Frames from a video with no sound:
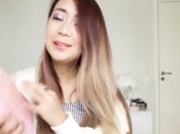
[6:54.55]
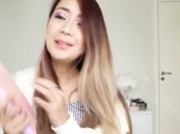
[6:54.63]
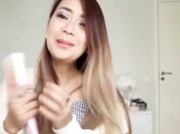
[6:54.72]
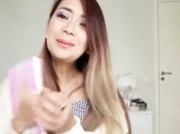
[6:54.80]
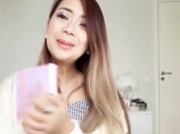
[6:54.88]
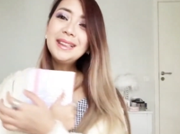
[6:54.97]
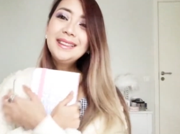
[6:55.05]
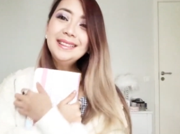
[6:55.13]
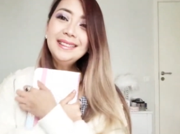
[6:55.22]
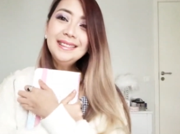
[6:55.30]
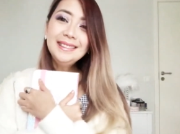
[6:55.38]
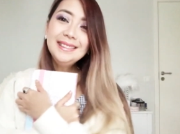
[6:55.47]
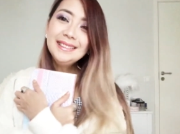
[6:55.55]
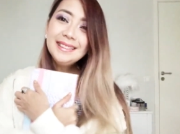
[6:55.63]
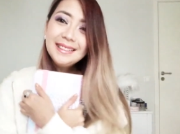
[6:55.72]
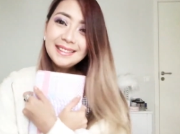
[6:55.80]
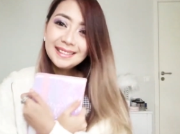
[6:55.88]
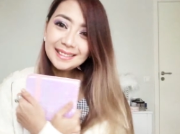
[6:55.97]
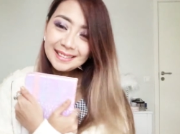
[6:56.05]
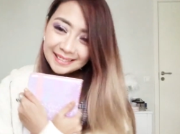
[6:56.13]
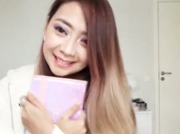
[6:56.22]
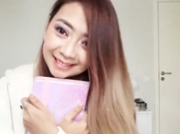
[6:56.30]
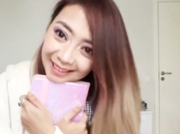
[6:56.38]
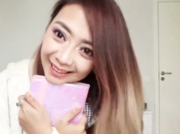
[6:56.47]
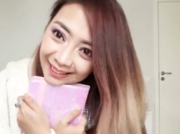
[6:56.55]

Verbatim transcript: Oh my gosh.